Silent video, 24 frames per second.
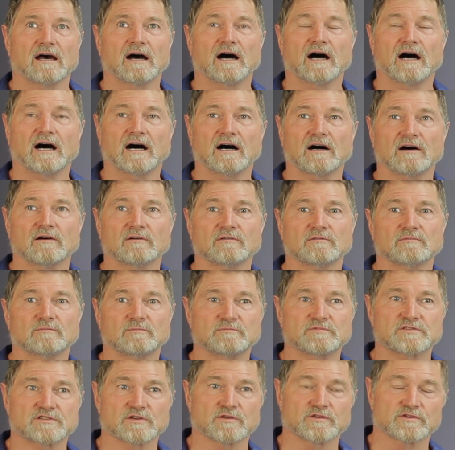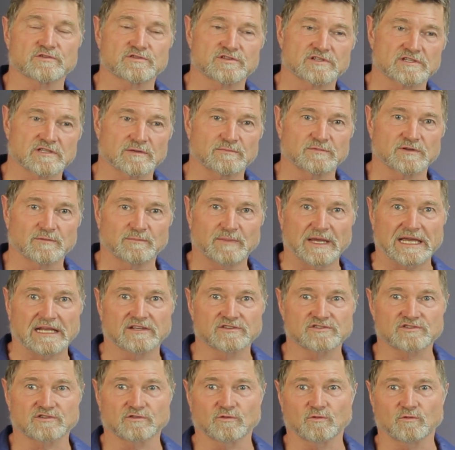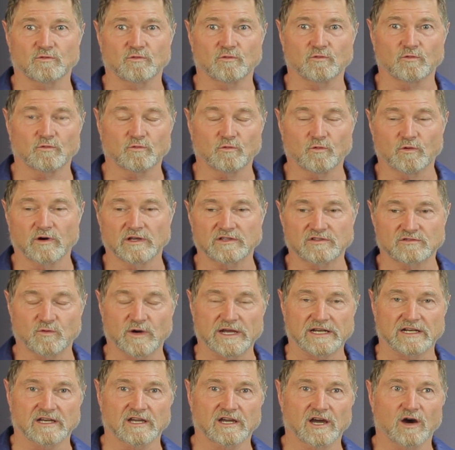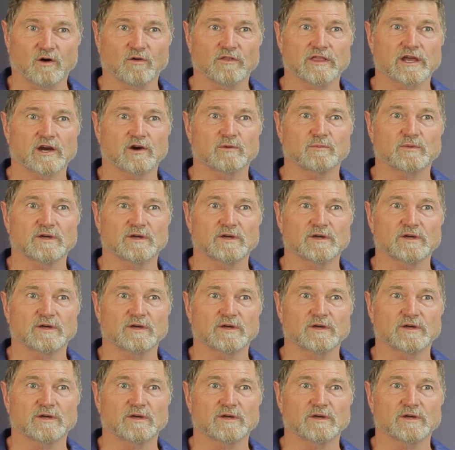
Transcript: So there's some debate as to which way to go there,